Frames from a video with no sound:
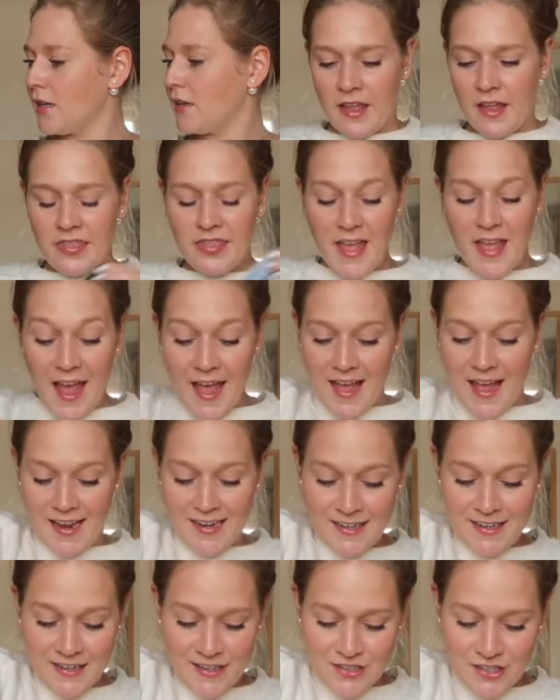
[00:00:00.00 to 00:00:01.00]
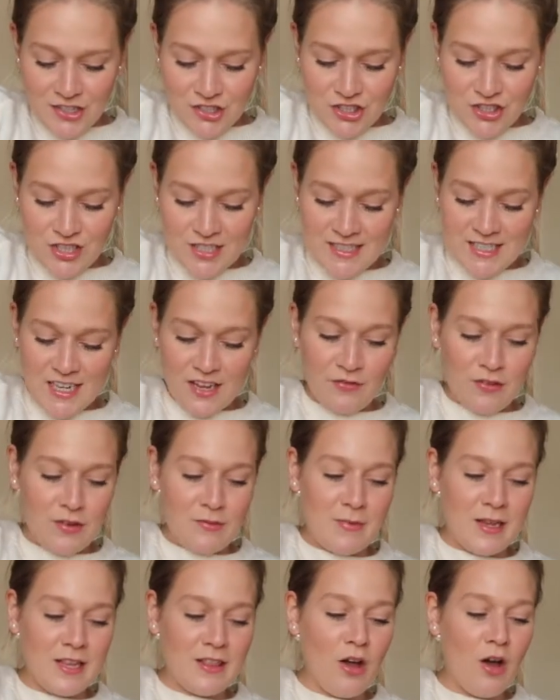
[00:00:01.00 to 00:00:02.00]
And then she's
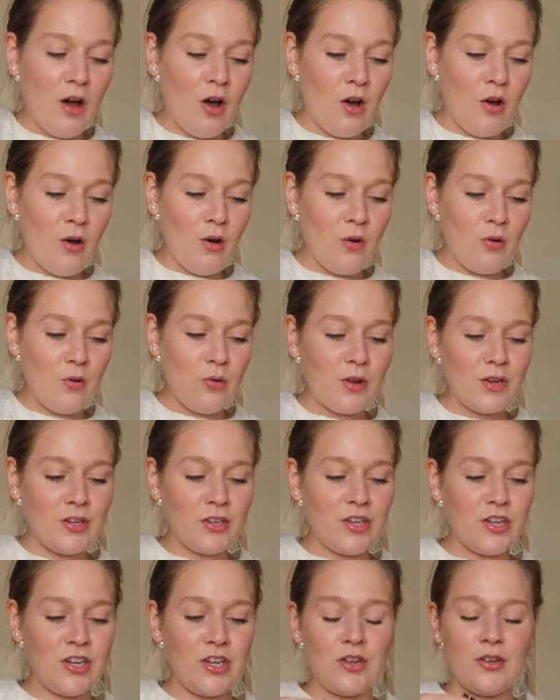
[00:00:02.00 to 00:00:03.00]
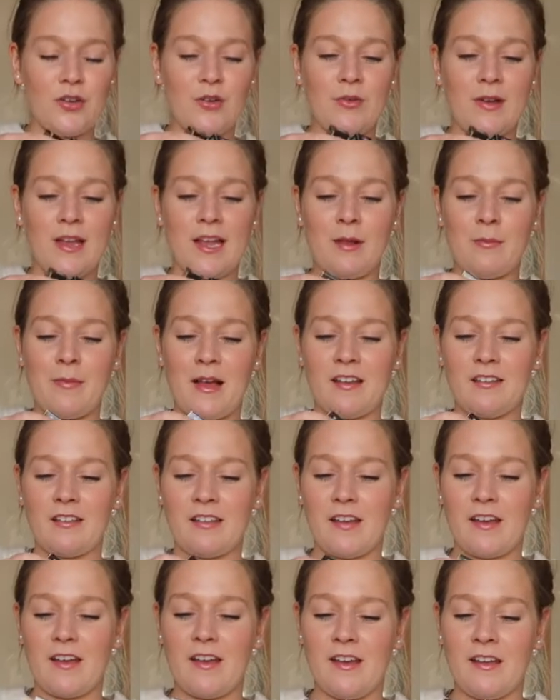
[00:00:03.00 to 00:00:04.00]
given me the whole new
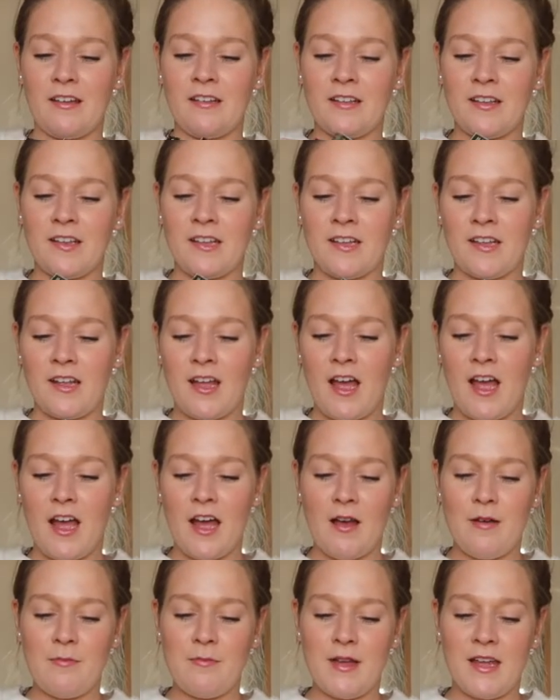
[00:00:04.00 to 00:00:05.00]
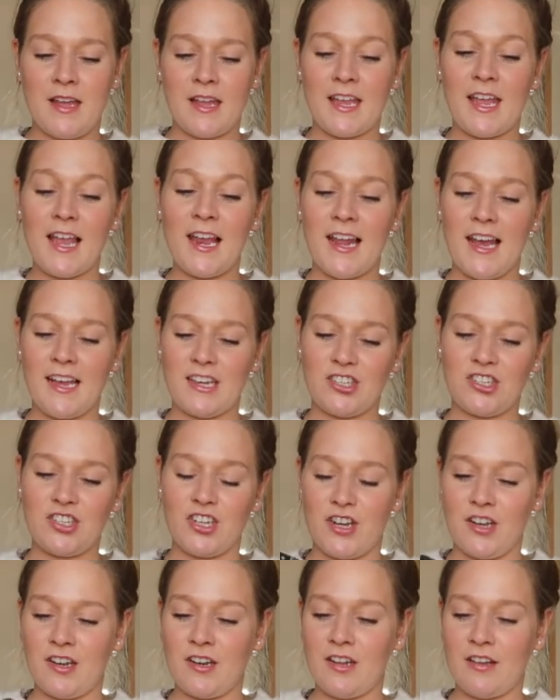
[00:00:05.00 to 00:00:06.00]
Illamasqua Um,
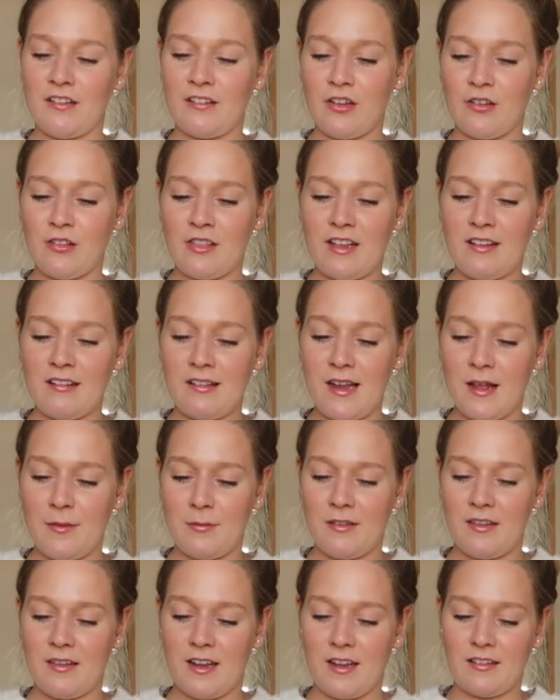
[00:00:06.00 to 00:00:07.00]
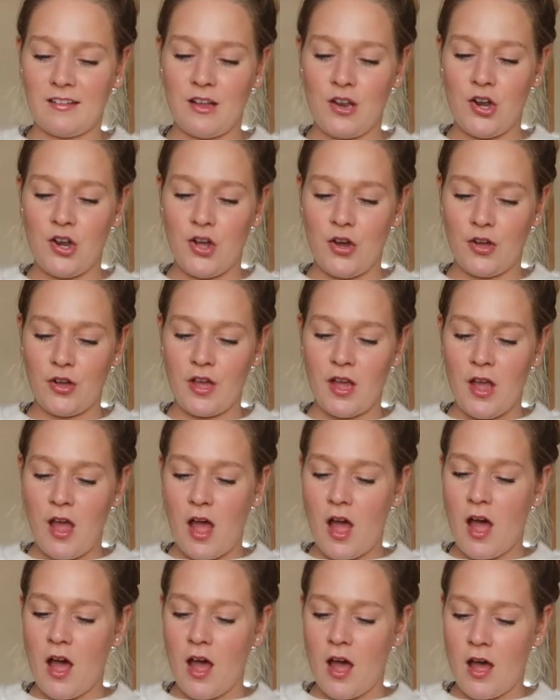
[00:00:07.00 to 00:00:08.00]
collection. So these lipsticks look
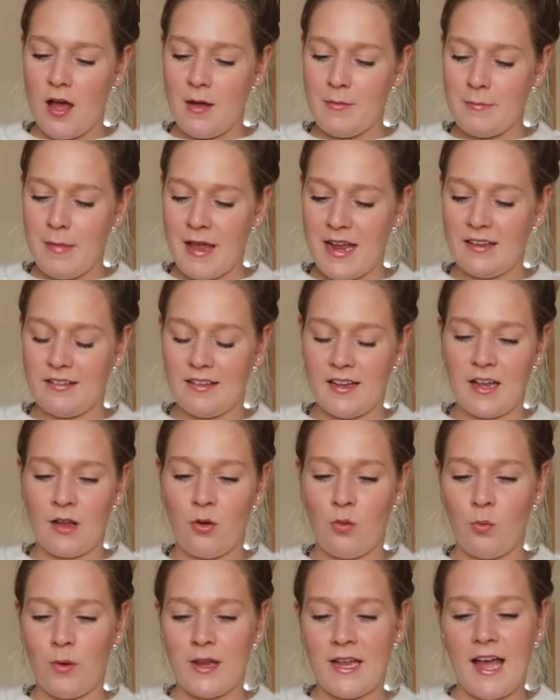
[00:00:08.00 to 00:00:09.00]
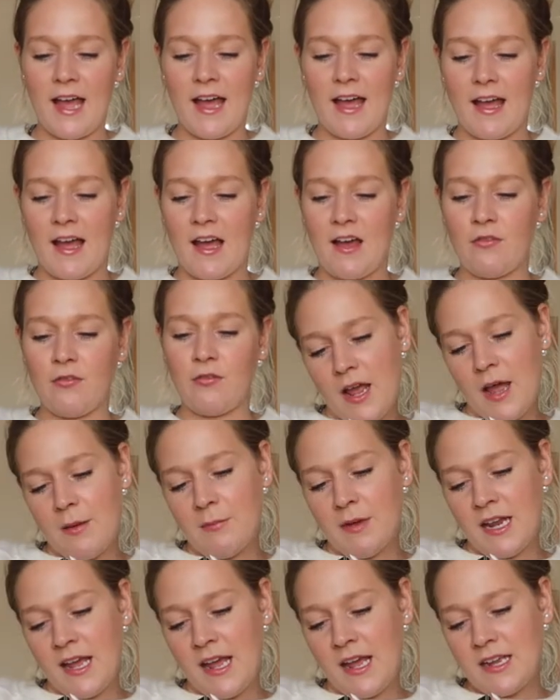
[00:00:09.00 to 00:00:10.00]
uh, amazing. We have
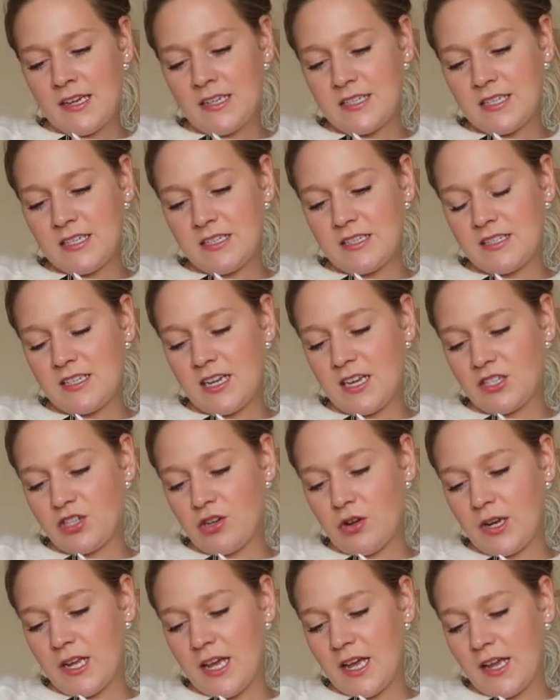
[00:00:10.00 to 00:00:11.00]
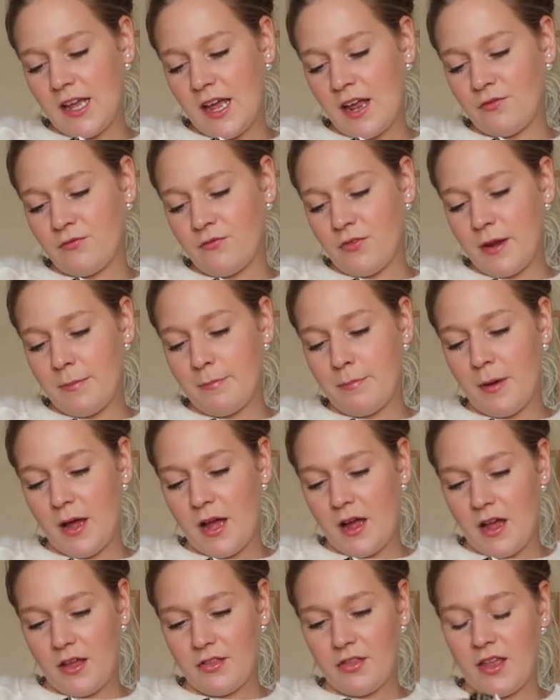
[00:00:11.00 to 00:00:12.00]
Emanate, Tectonic and
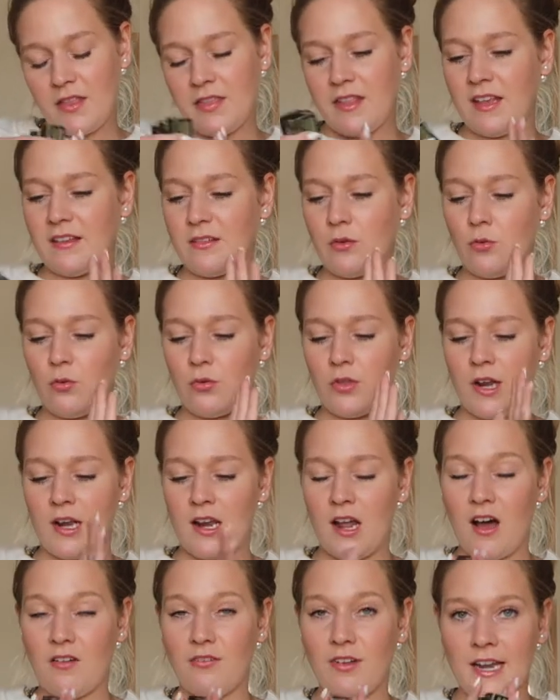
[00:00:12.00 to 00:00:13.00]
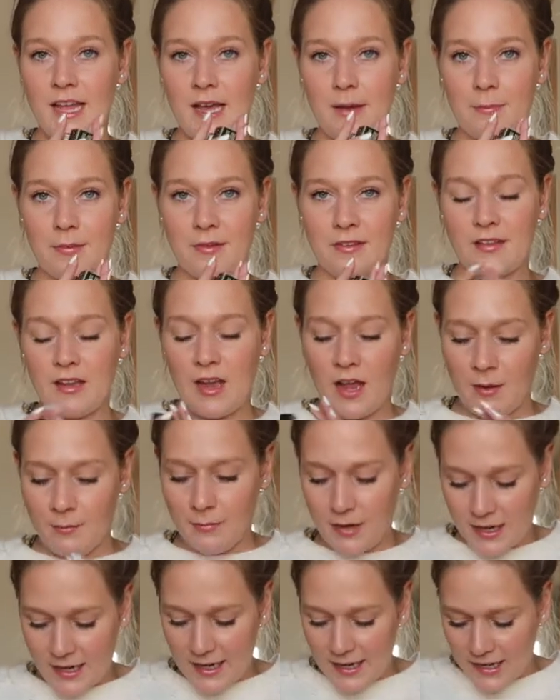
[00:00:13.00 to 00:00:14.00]
Rebirth, and these are all the Lava Lips
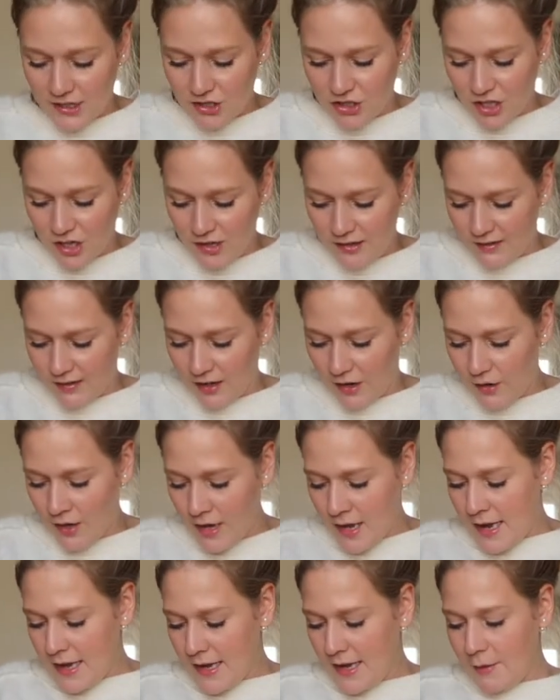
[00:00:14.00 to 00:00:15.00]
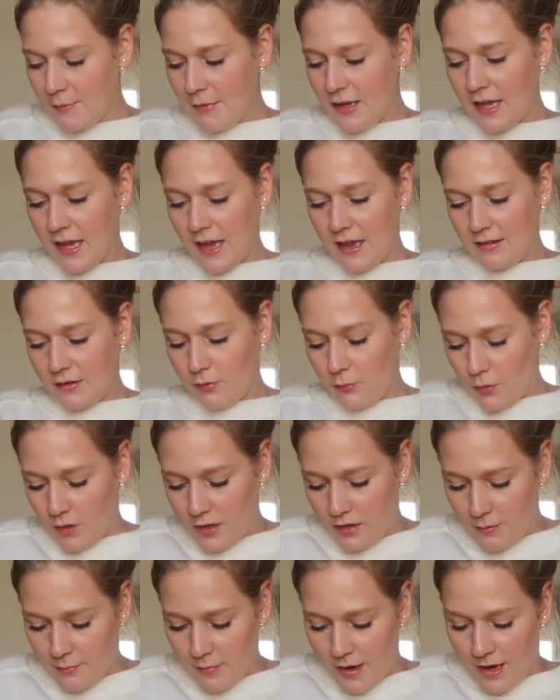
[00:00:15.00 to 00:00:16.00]
um, collection. So let me get one
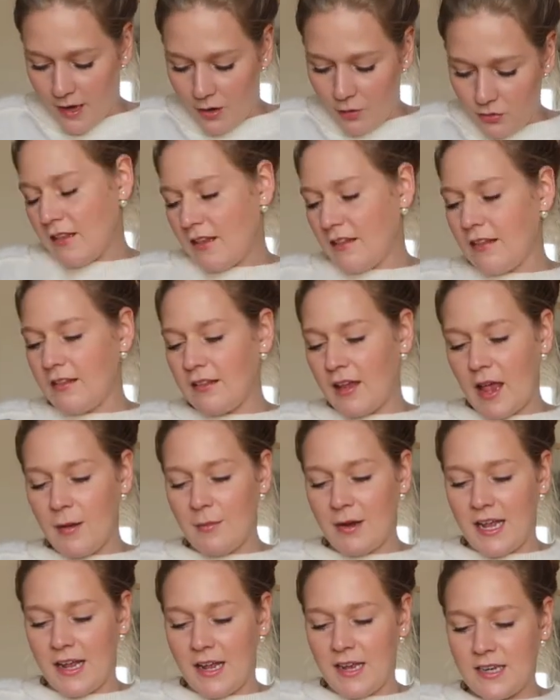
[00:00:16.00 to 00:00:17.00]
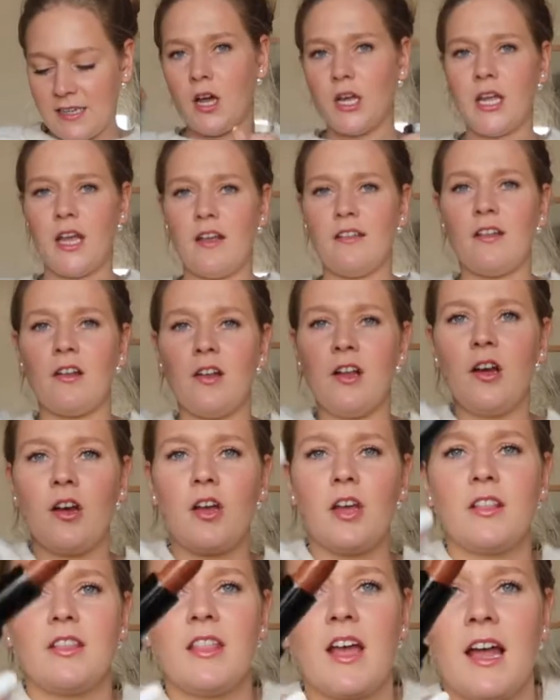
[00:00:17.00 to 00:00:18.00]
of them out. This is Emanate. Okay, so
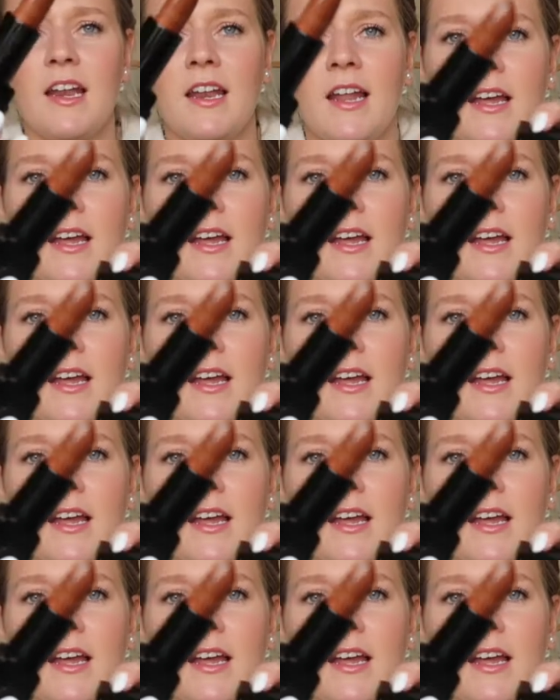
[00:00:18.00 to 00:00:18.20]
look at that